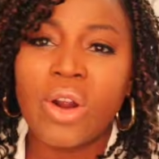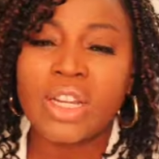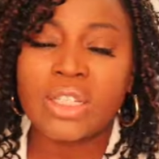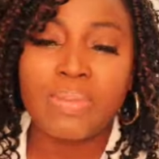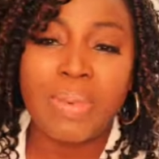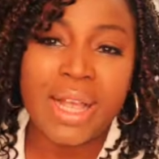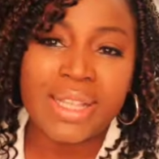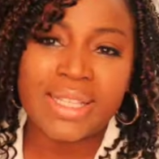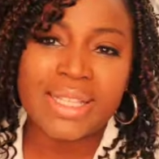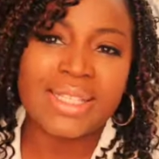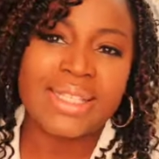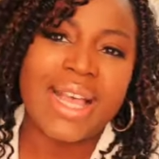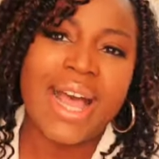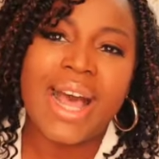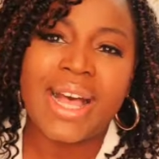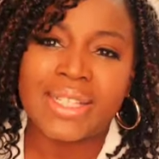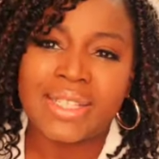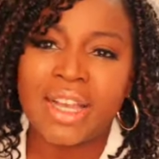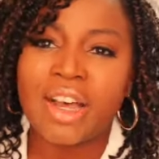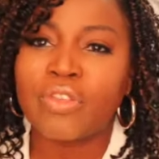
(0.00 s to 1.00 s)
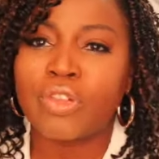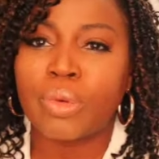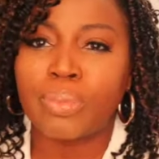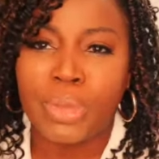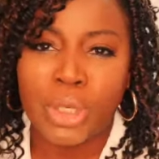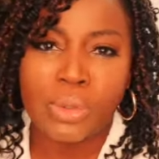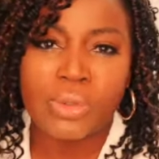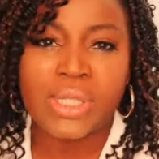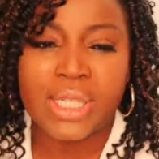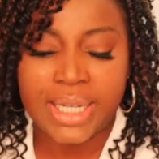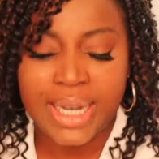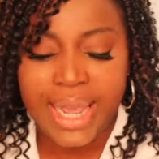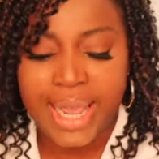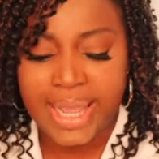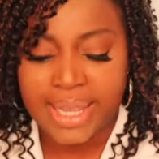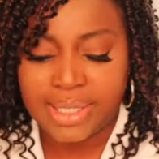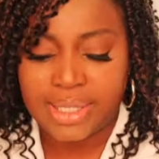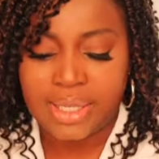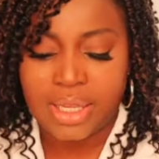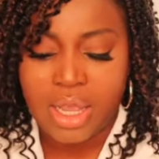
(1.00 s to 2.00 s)
or it's about the size of a
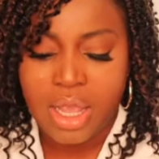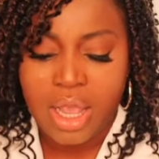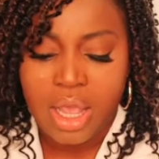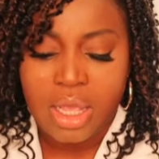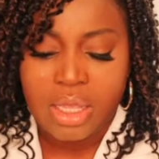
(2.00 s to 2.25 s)
Mucinex.